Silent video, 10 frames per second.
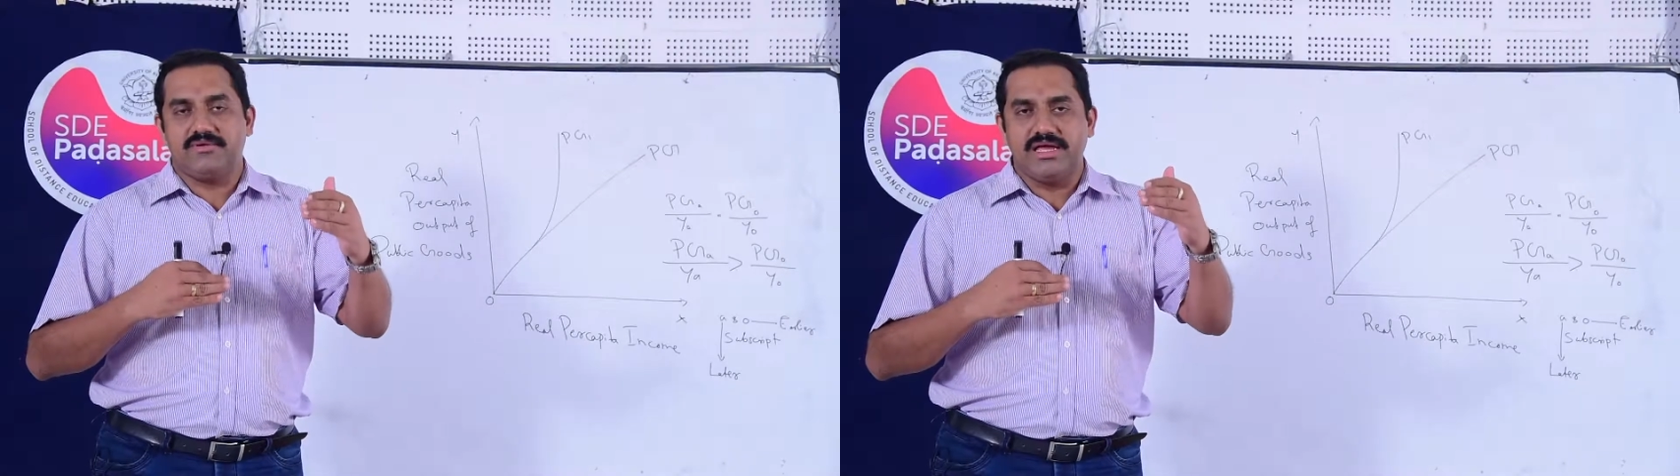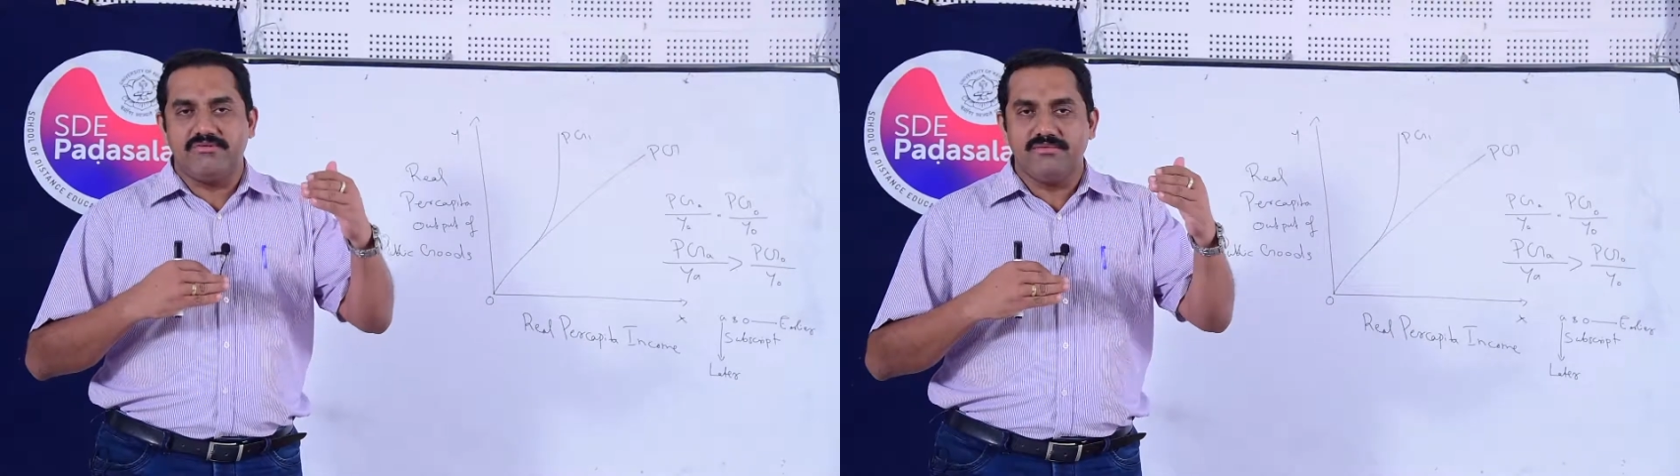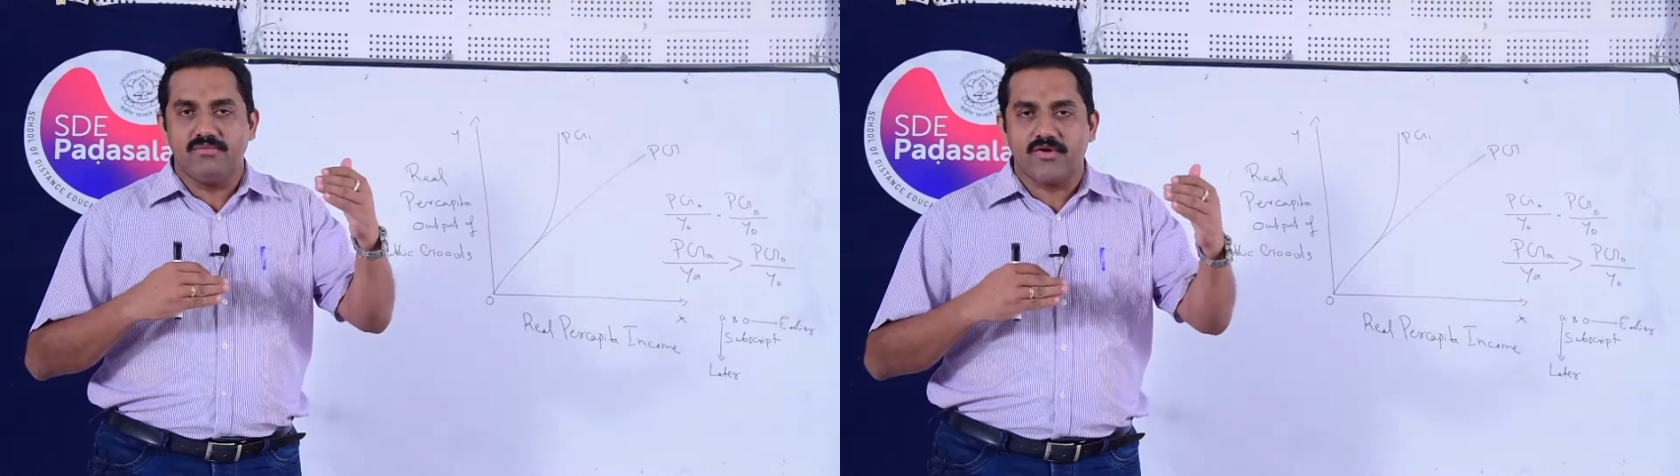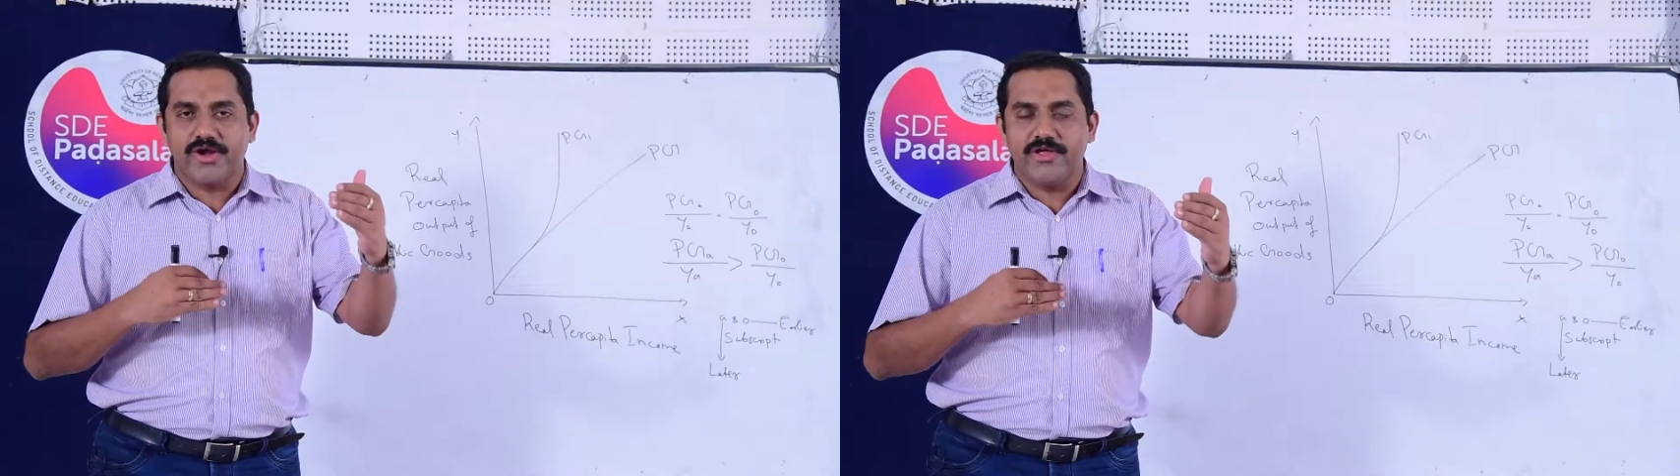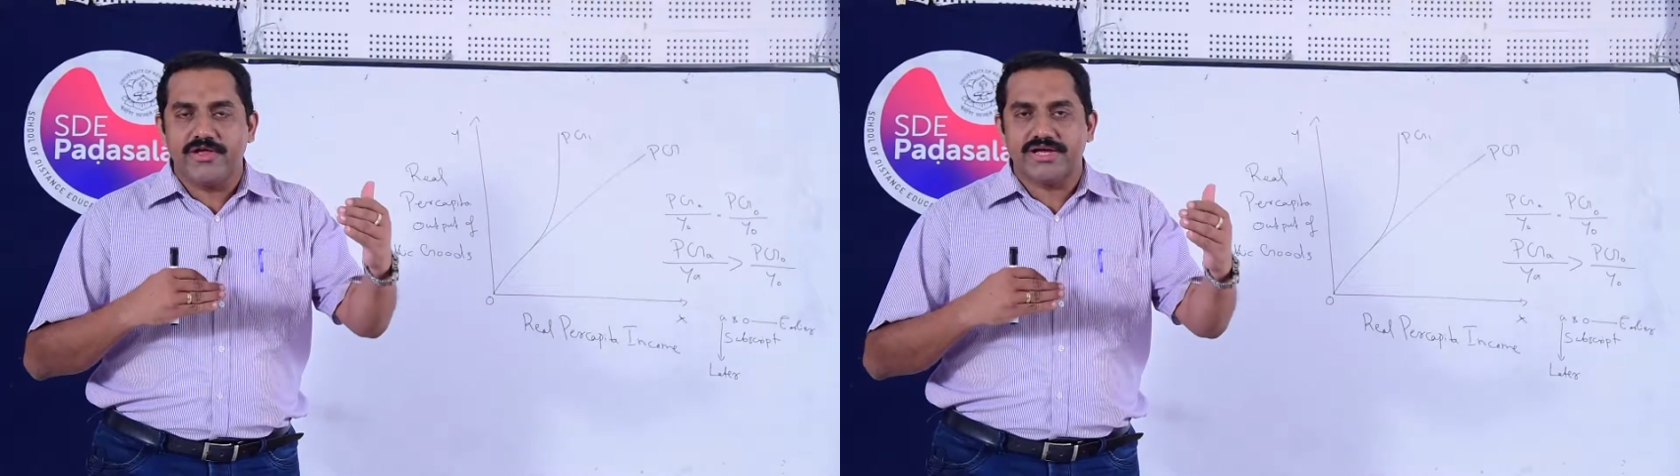giving more
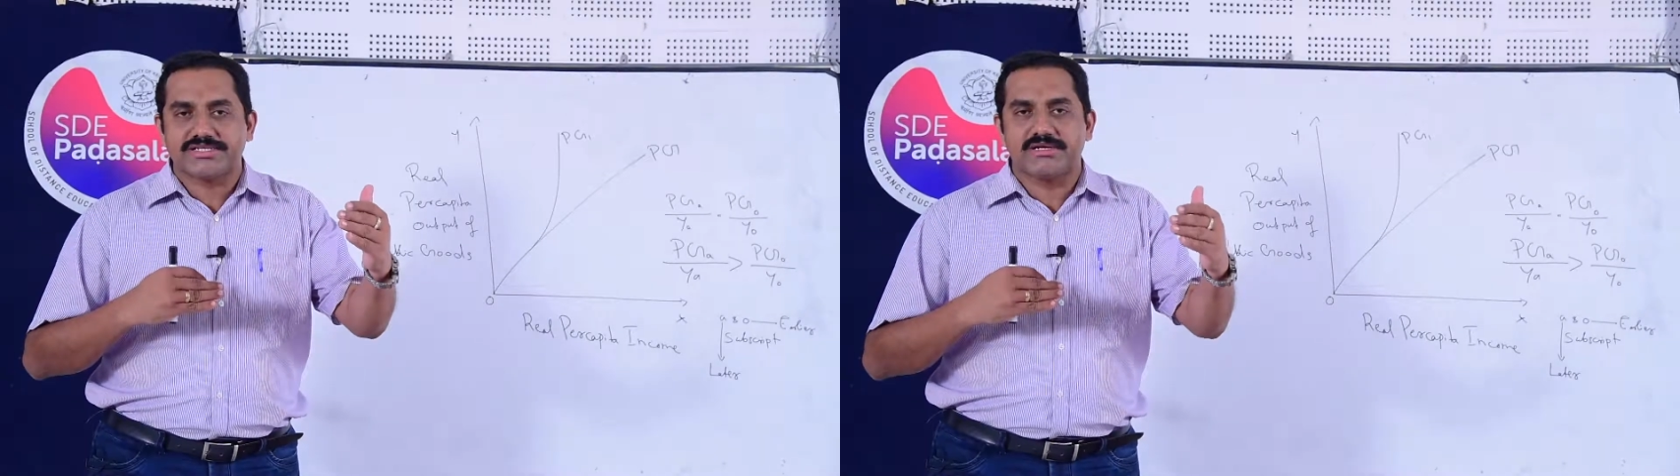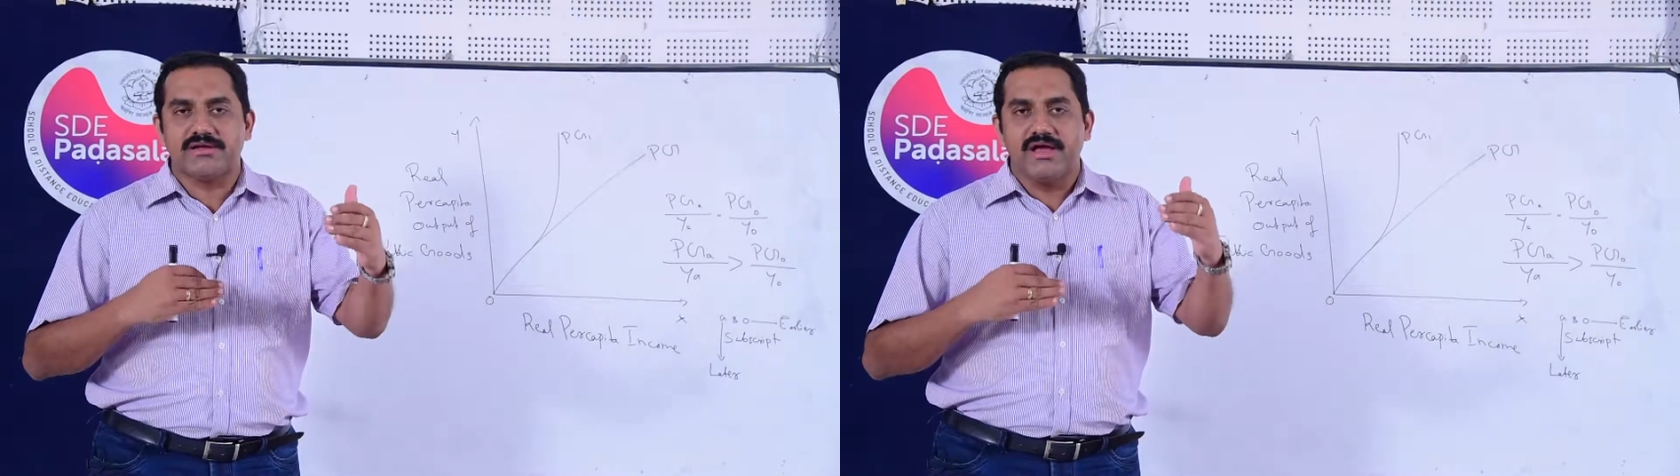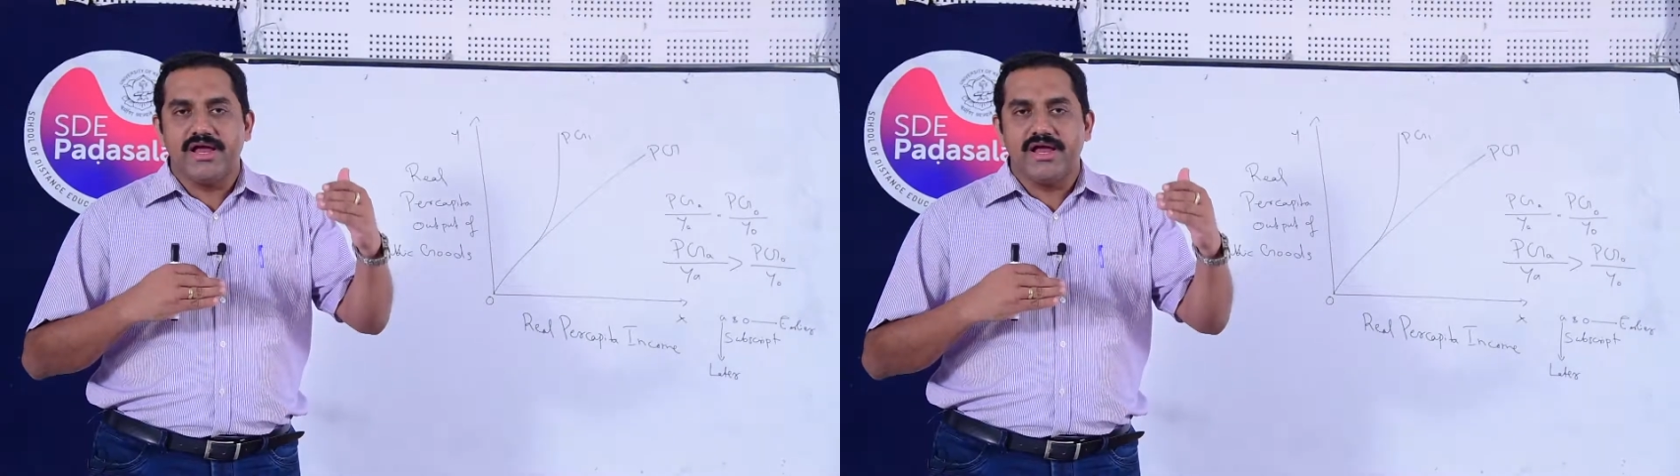education